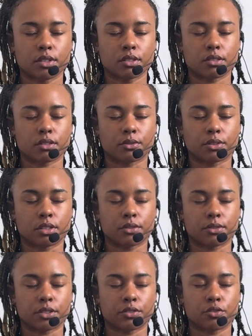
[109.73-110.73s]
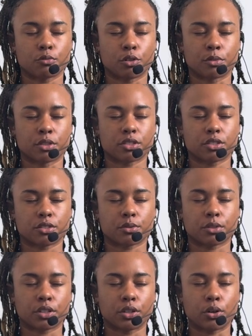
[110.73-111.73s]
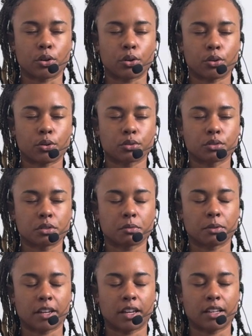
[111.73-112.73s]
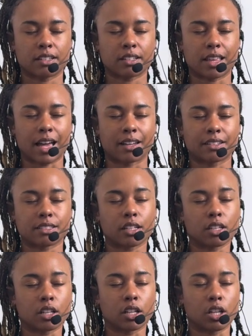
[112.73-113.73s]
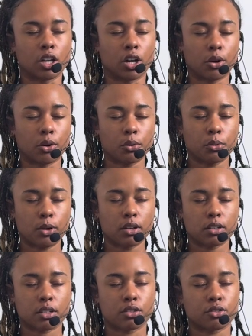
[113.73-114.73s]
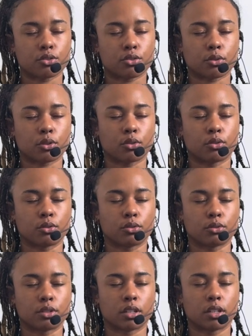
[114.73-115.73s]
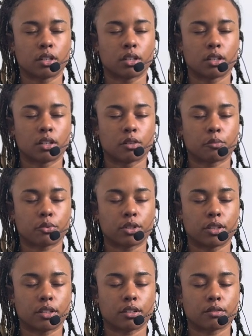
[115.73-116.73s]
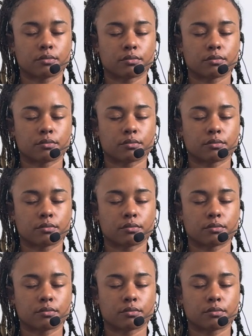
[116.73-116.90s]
So for these first few moments, just really cultivate that low, controlled breathing.